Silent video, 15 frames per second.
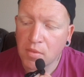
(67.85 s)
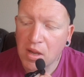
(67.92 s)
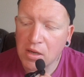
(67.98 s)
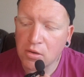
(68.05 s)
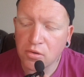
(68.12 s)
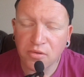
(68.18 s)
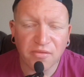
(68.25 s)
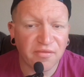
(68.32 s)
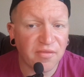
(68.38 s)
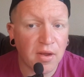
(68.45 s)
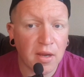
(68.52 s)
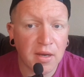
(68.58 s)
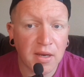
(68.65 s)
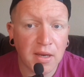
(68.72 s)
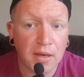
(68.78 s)
I couldn't
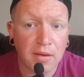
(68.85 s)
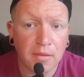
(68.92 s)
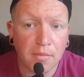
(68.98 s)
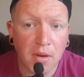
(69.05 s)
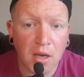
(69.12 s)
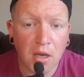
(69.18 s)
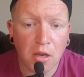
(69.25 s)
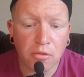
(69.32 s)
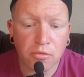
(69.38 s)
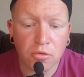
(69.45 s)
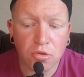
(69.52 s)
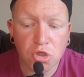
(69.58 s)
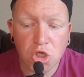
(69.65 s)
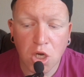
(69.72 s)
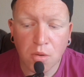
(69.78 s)
find it in my
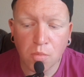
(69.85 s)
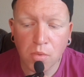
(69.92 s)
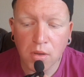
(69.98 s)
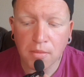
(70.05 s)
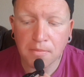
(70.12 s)
local shop.